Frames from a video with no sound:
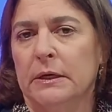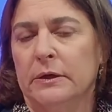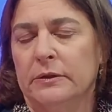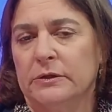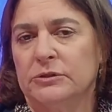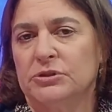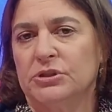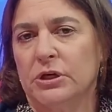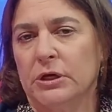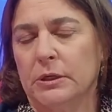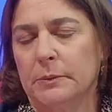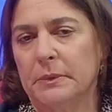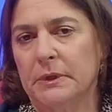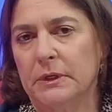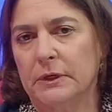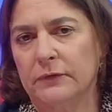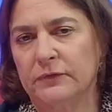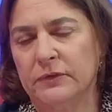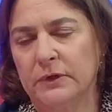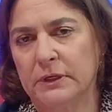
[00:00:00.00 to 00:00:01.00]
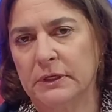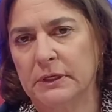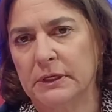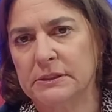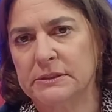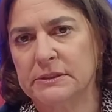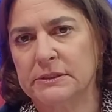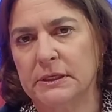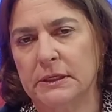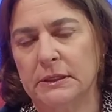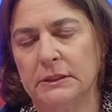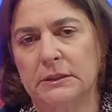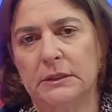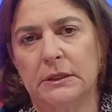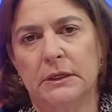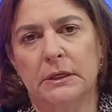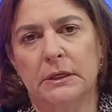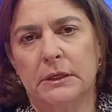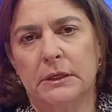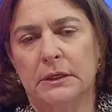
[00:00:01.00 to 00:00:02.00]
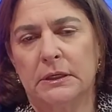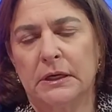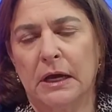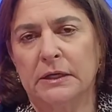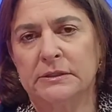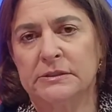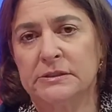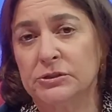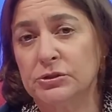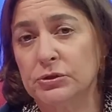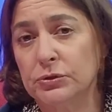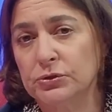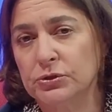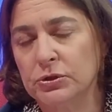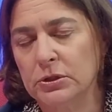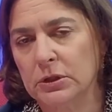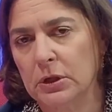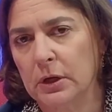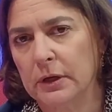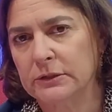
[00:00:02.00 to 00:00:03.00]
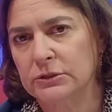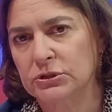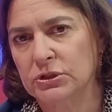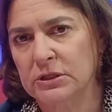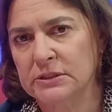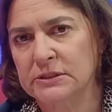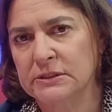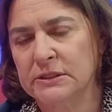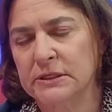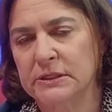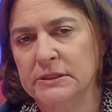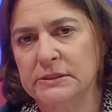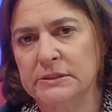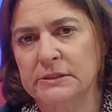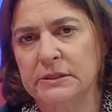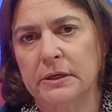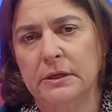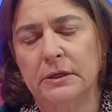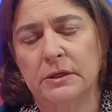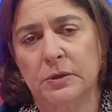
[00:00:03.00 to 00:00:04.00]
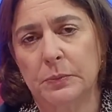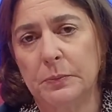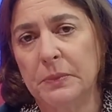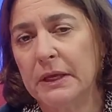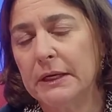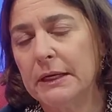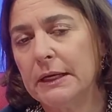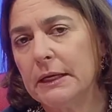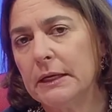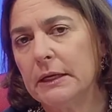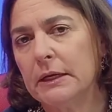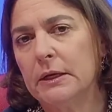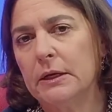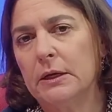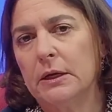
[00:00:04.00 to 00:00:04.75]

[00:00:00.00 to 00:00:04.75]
the chairman of the Knesset Constitution, Law, and Justice Committee,